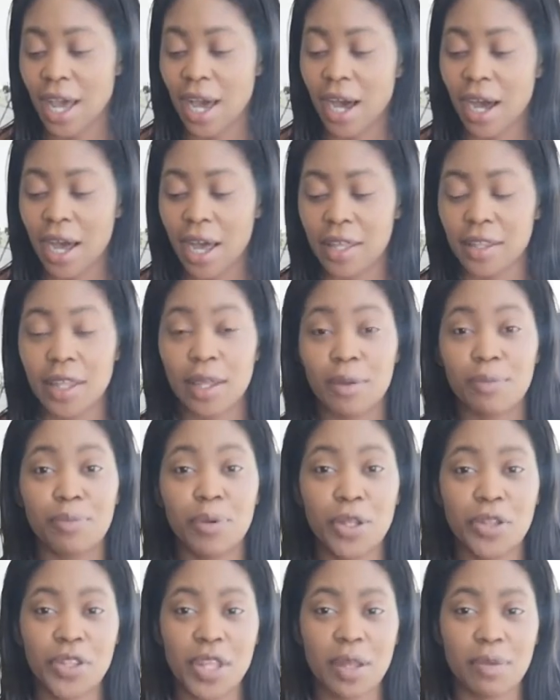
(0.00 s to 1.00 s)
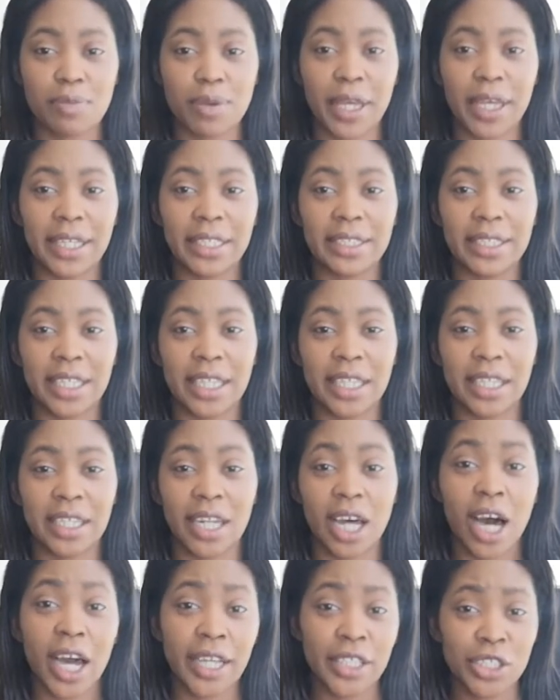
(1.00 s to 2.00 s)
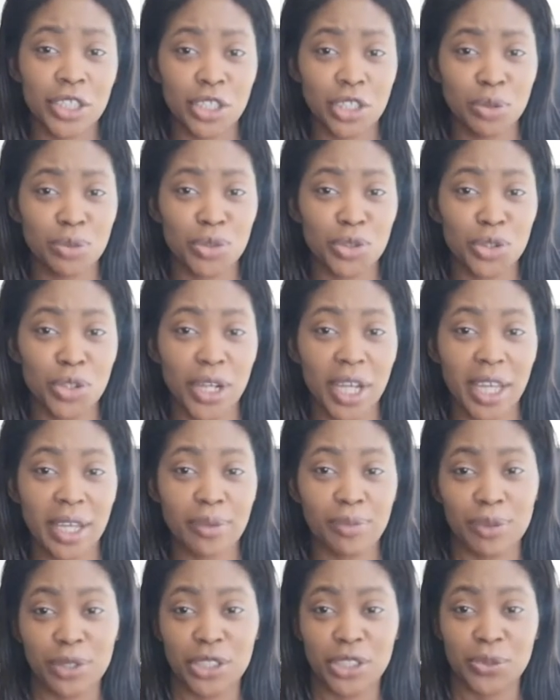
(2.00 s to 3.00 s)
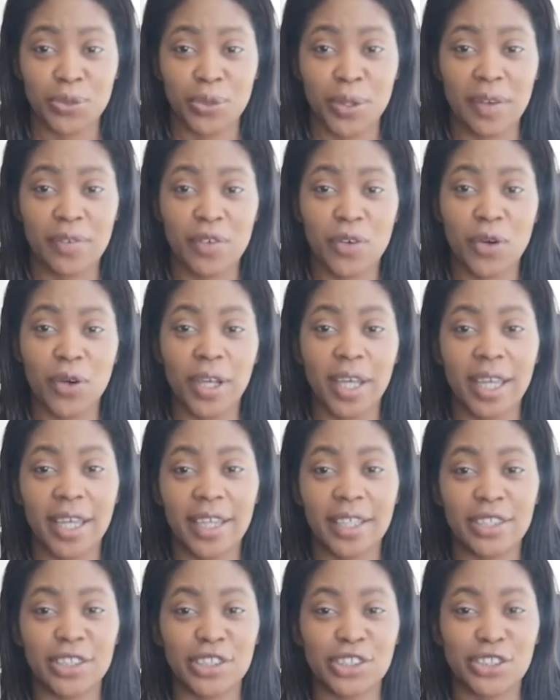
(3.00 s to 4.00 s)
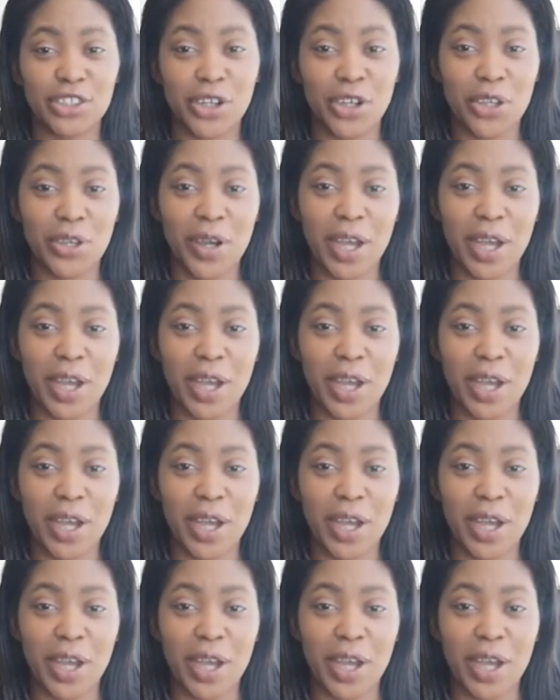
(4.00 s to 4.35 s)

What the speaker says: I then put that paste in an ice cube tray, which is what I've got here to show you.